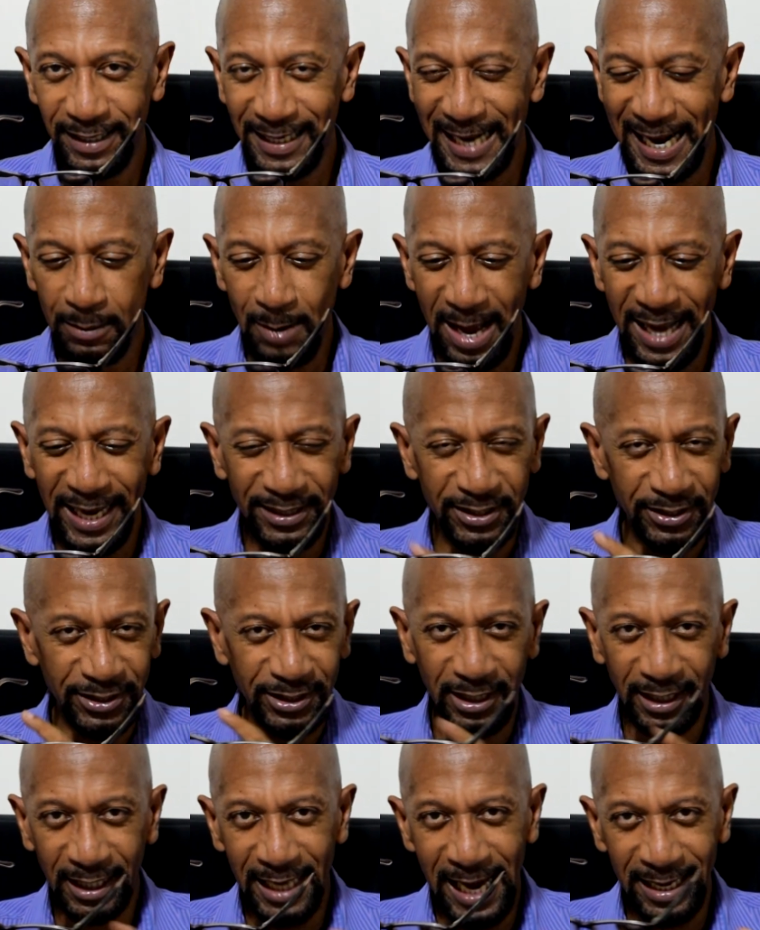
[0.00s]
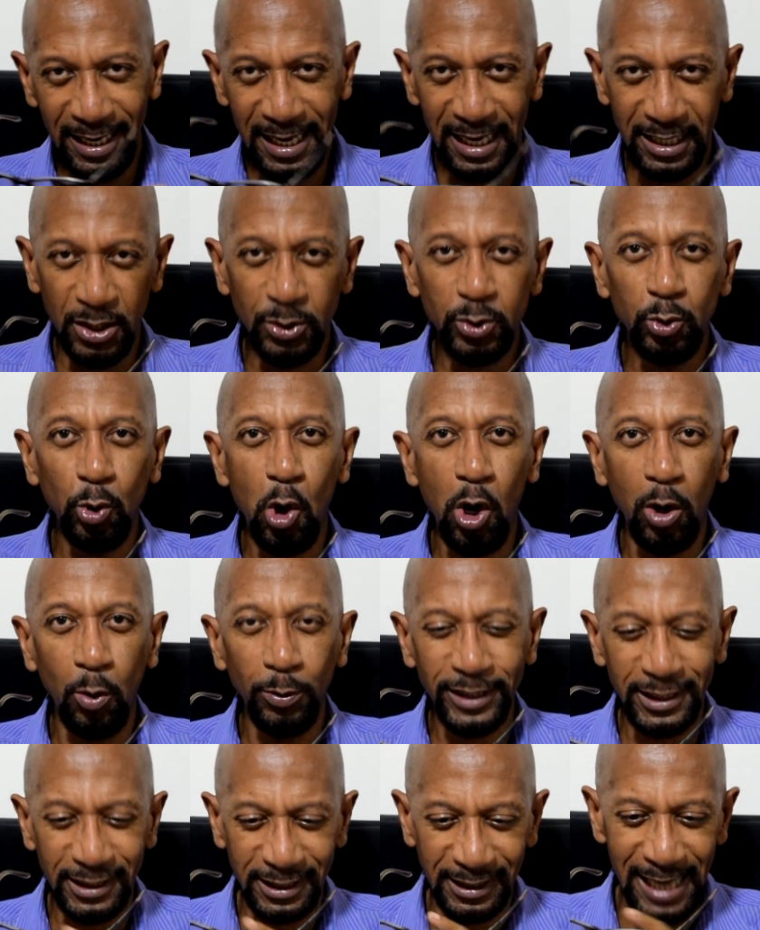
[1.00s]
I hate to see a line, they're too old with
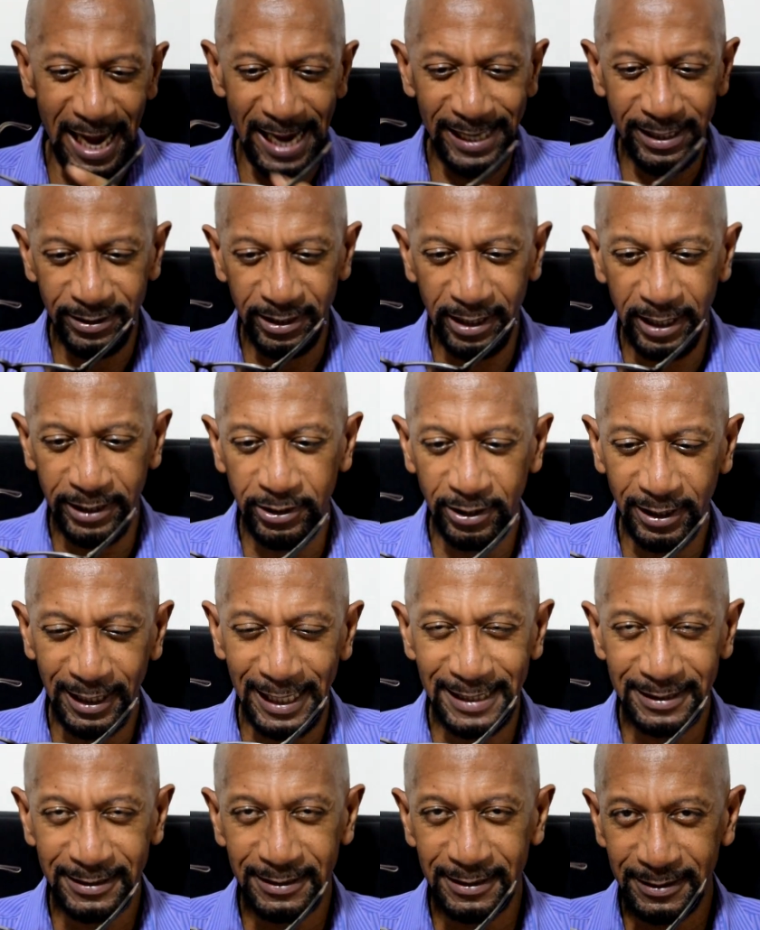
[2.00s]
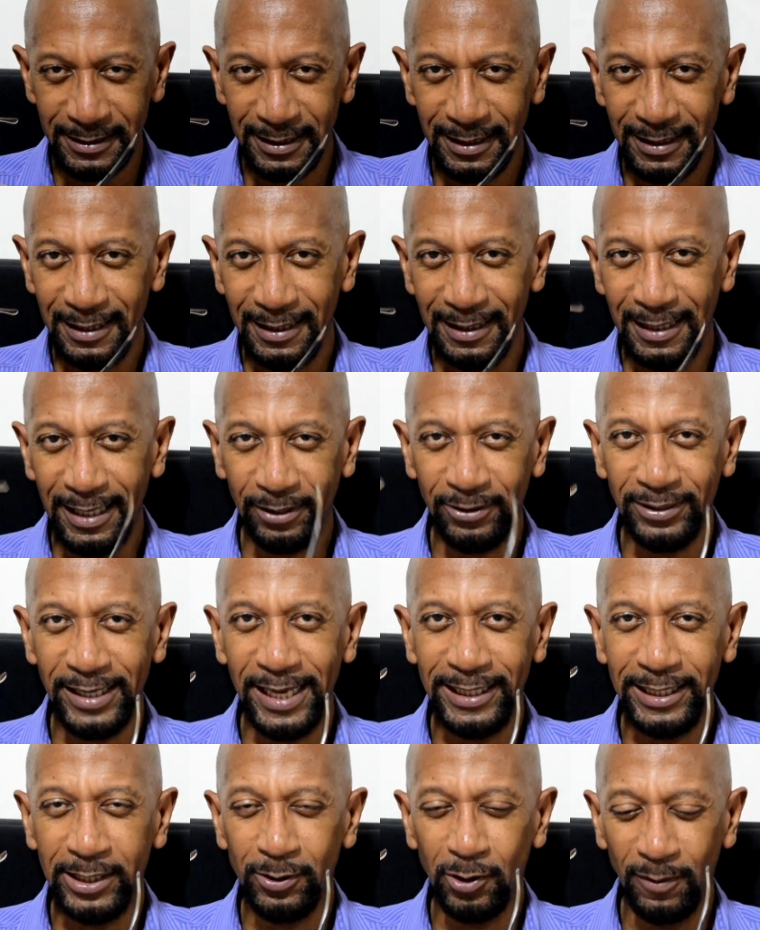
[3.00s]
this line in the glasses, like an
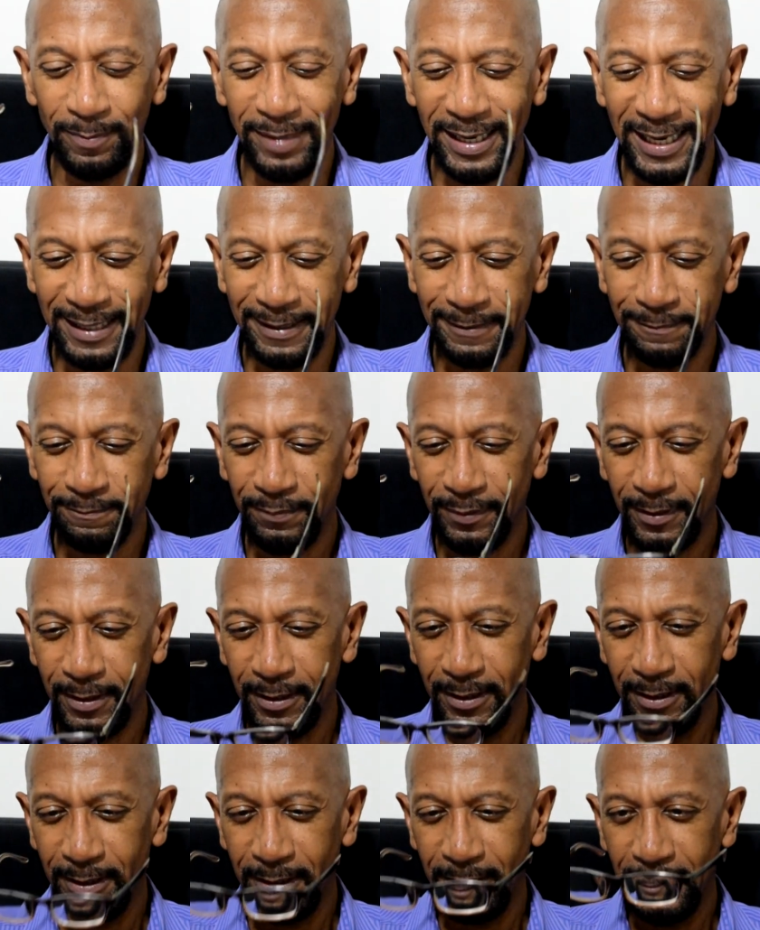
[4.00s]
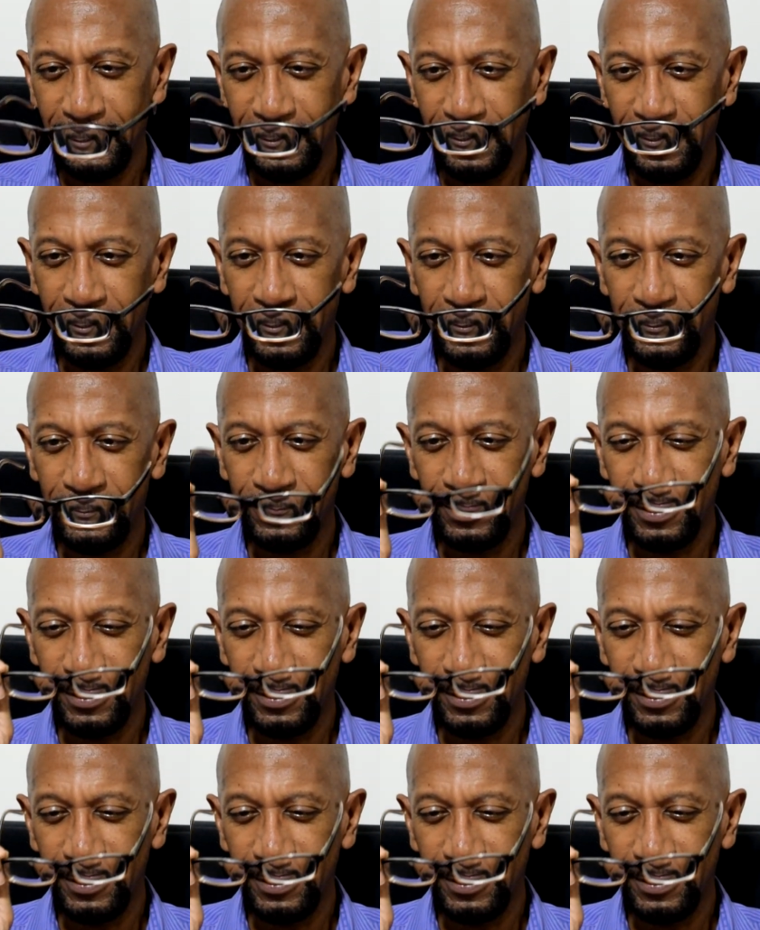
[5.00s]
80-year-old man, you know.